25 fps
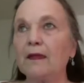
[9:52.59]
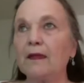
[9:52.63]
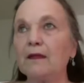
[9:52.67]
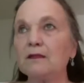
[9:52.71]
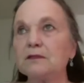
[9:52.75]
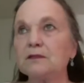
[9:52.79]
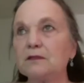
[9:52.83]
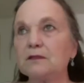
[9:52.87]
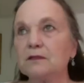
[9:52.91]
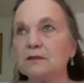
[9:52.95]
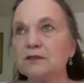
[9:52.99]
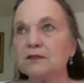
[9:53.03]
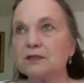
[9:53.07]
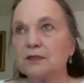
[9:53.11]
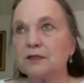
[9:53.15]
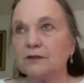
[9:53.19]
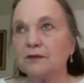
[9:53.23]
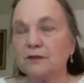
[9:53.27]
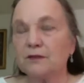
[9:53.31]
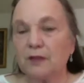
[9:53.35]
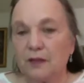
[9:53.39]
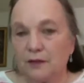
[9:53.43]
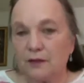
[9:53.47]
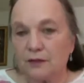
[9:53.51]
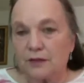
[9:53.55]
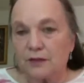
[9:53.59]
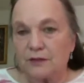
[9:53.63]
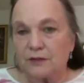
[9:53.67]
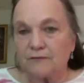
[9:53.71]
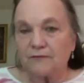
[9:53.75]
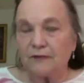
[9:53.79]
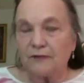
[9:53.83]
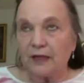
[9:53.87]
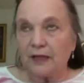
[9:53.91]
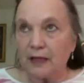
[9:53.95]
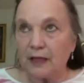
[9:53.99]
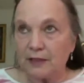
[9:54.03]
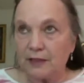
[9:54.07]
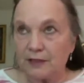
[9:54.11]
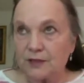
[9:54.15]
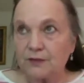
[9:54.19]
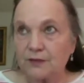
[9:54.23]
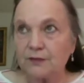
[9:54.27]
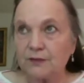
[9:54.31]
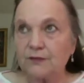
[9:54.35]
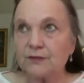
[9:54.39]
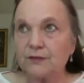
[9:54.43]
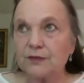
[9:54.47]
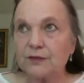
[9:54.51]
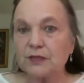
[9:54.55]
It's also the use of
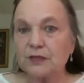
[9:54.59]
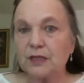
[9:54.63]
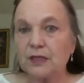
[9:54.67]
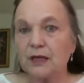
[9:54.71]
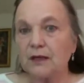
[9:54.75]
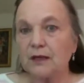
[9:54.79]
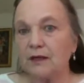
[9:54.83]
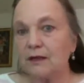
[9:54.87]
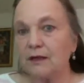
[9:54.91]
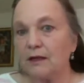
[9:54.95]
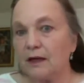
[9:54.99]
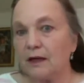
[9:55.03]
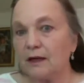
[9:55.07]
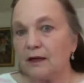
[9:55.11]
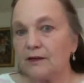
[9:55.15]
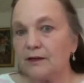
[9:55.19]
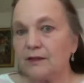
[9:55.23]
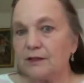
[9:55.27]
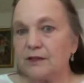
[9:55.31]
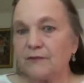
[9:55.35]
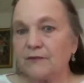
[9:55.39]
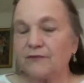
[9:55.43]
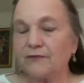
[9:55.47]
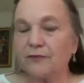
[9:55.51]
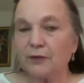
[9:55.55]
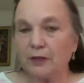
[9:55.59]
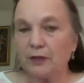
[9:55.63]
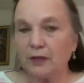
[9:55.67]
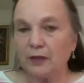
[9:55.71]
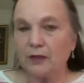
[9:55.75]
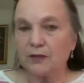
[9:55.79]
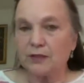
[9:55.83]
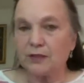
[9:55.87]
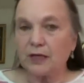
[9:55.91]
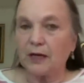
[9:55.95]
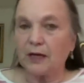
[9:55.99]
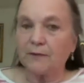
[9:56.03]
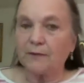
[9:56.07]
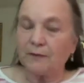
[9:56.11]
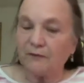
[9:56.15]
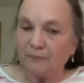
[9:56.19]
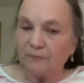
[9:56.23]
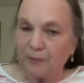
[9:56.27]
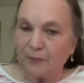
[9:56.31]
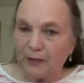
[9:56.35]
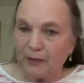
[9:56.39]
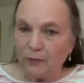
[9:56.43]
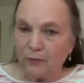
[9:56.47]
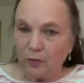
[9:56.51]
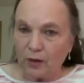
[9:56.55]
lasers and different type of
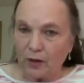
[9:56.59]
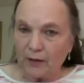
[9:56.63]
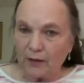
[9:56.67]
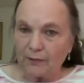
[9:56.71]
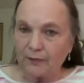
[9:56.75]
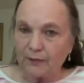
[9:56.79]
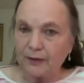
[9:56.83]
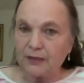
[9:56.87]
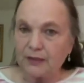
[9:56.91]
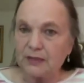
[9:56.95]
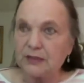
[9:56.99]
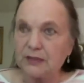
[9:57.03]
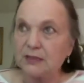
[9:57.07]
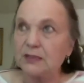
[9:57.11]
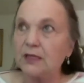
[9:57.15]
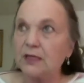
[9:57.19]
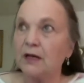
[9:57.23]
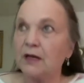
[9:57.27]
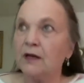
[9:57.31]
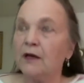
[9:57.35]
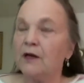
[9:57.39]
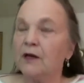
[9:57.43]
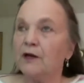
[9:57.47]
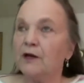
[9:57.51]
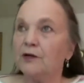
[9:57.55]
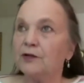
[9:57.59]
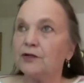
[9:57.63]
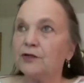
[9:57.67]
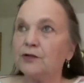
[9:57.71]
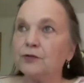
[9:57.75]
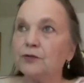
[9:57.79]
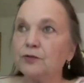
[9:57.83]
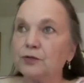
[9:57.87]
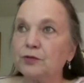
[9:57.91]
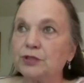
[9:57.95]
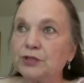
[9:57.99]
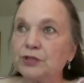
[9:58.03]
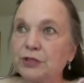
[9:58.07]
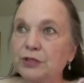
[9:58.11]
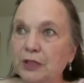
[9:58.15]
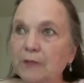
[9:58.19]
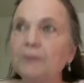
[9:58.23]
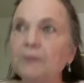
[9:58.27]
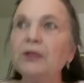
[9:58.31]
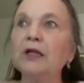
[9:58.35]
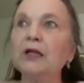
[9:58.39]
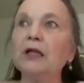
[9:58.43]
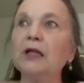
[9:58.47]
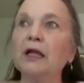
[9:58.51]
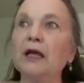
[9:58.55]
beam weapons to
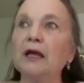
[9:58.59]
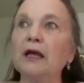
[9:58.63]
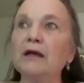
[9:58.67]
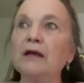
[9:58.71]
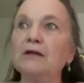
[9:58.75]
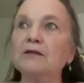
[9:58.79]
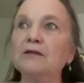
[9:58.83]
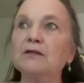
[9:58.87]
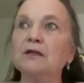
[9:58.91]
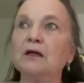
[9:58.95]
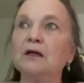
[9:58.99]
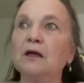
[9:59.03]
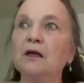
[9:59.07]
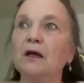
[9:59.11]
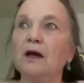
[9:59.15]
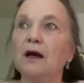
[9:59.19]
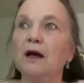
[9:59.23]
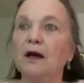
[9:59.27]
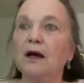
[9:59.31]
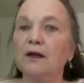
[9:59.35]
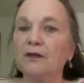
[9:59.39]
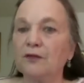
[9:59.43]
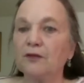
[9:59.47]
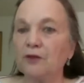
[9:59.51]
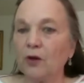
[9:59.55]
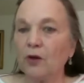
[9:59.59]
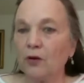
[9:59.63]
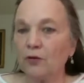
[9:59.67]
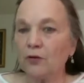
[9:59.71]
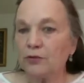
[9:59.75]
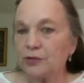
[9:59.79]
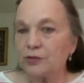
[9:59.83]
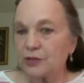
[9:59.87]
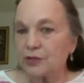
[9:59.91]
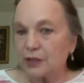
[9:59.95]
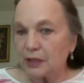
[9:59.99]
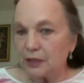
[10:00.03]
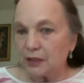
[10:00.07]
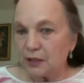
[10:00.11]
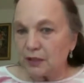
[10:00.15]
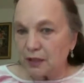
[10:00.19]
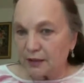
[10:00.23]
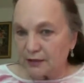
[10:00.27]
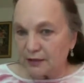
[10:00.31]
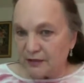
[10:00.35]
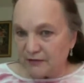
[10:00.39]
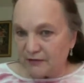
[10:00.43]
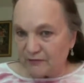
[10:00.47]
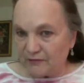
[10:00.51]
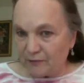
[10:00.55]
stimulate those
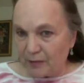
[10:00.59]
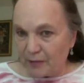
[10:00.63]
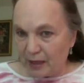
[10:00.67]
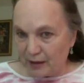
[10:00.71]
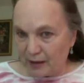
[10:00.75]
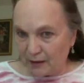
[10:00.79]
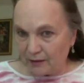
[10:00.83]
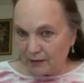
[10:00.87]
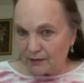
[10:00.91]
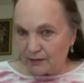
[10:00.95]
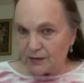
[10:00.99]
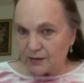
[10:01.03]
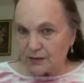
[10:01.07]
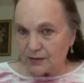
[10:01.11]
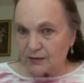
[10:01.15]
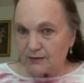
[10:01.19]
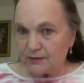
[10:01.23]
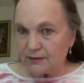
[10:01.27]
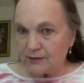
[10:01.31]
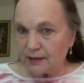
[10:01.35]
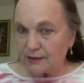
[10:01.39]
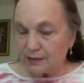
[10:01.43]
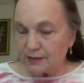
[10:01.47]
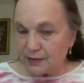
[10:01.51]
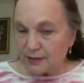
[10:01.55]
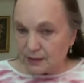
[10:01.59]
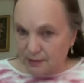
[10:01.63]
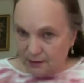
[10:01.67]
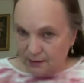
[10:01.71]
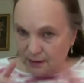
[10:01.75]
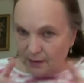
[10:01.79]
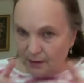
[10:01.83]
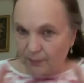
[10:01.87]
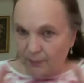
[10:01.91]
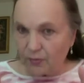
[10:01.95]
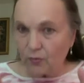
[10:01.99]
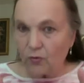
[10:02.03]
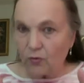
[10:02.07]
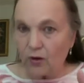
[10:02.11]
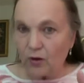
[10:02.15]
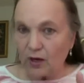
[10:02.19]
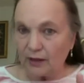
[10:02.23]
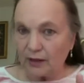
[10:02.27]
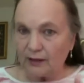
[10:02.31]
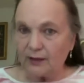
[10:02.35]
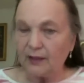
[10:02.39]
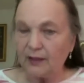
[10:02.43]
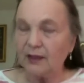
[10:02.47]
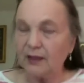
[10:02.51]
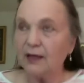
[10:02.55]
conductive metals. That's number
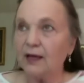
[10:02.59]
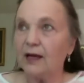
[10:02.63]
one.